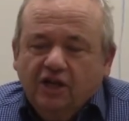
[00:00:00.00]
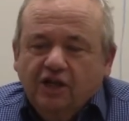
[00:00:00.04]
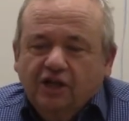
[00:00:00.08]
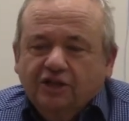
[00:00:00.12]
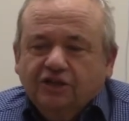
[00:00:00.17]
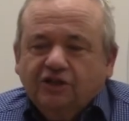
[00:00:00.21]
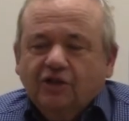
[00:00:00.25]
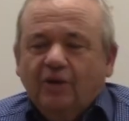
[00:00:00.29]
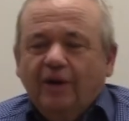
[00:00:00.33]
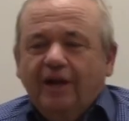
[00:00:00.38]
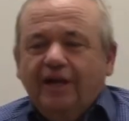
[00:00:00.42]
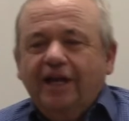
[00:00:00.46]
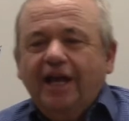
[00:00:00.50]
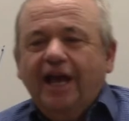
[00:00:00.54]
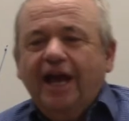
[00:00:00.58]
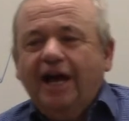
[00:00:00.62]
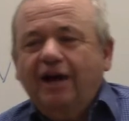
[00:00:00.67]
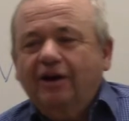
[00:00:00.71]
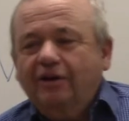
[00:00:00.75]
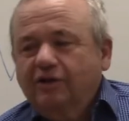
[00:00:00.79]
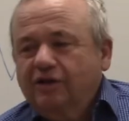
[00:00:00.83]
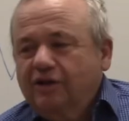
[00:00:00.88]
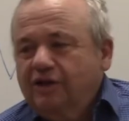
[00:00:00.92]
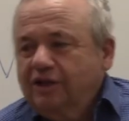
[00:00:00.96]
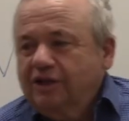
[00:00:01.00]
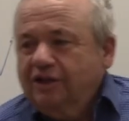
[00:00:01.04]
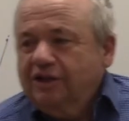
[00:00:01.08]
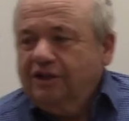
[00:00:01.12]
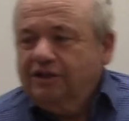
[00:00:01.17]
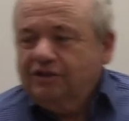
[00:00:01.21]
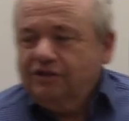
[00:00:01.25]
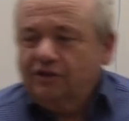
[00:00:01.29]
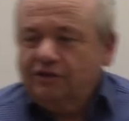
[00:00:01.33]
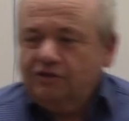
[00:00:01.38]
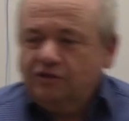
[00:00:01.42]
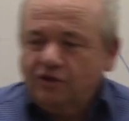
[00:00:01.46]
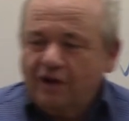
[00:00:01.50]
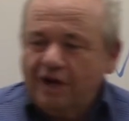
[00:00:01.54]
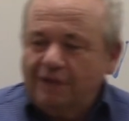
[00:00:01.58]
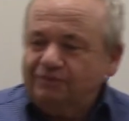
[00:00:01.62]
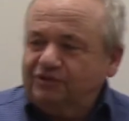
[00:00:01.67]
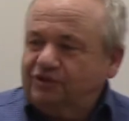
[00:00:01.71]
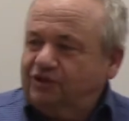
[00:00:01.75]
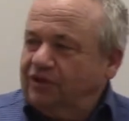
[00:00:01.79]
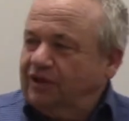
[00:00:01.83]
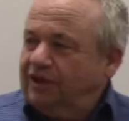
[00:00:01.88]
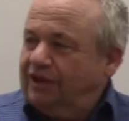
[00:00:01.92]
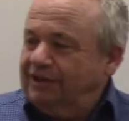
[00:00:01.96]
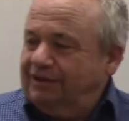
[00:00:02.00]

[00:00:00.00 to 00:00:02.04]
So anyhow, so Trump's